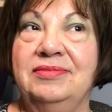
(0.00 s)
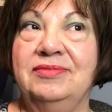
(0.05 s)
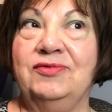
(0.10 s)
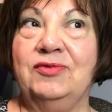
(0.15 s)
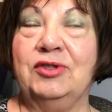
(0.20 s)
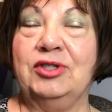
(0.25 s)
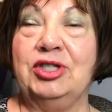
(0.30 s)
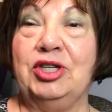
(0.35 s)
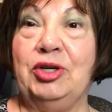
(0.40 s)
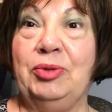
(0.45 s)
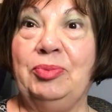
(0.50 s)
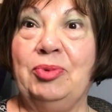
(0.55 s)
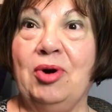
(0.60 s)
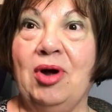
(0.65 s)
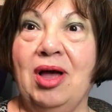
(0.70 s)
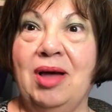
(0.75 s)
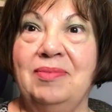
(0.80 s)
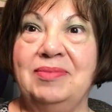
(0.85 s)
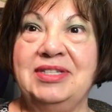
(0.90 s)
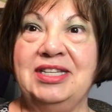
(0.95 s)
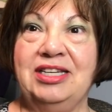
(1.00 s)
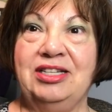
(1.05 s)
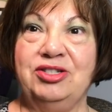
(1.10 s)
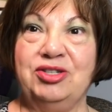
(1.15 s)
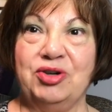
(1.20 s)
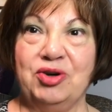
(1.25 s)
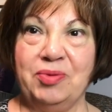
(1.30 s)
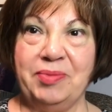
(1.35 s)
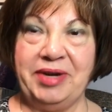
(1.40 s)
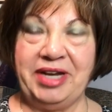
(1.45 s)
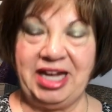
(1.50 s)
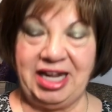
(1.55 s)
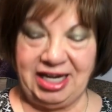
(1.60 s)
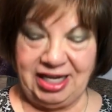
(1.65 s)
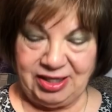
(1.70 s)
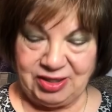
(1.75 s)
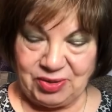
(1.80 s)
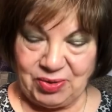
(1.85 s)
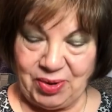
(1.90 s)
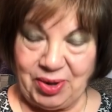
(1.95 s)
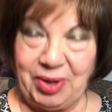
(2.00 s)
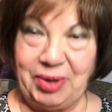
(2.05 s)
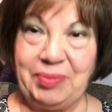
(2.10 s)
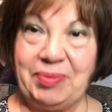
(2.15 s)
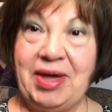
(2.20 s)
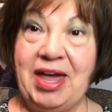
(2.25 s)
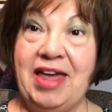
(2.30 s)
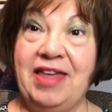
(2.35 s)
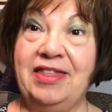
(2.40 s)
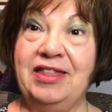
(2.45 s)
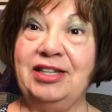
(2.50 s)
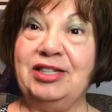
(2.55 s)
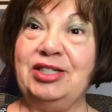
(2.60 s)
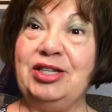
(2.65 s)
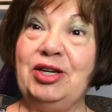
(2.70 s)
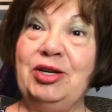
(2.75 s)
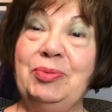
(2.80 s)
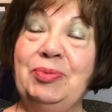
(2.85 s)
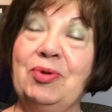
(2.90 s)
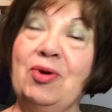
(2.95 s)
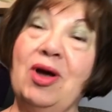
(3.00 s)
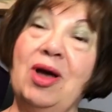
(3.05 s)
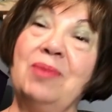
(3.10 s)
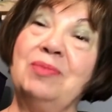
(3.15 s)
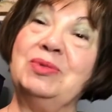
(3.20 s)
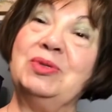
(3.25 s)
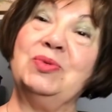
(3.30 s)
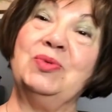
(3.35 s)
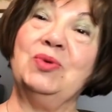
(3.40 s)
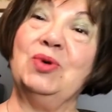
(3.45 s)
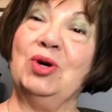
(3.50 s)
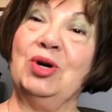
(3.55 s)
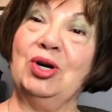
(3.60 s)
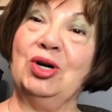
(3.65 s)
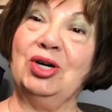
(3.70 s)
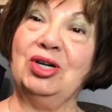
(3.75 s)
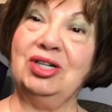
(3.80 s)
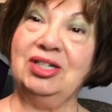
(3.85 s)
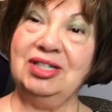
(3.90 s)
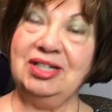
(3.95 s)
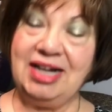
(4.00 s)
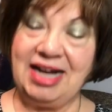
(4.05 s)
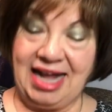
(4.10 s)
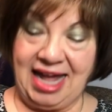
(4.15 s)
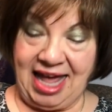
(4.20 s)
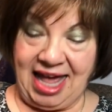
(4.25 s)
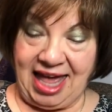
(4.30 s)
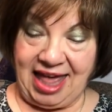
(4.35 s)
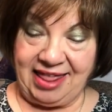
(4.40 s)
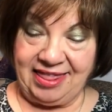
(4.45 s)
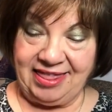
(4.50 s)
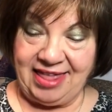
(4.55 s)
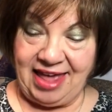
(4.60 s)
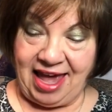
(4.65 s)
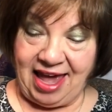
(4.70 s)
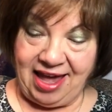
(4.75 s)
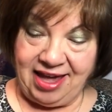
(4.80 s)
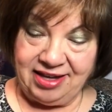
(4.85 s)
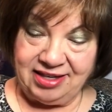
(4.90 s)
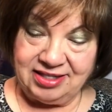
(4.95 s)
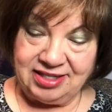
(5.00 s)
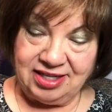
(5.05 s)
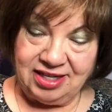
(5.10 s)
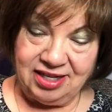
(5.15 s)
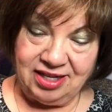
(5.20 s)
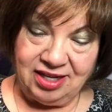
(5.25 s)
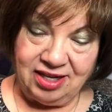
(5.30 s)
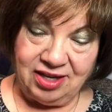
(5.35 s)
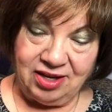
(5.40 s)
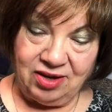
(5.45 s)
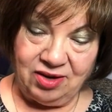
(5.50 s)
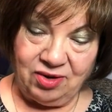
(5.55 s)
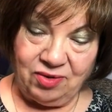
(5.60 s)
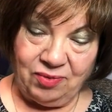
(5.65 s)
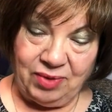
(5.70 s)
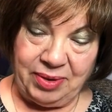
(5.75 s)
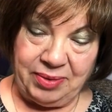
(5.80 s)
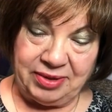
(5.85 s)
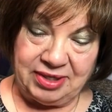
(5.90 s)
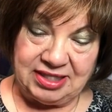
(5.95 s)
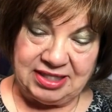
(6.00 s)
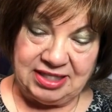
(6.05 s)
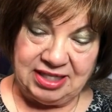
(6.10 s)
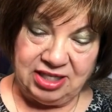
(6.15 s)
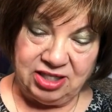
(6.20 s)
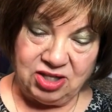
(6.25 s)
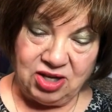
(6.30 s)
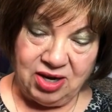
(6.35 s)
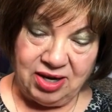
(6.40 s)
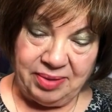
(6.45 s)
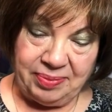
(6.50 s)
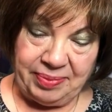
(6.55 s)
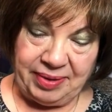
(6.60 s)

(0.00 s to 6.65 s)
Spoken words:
for two prompts in Cheryl McKinney's group. The two prompts were that we were to stitch on a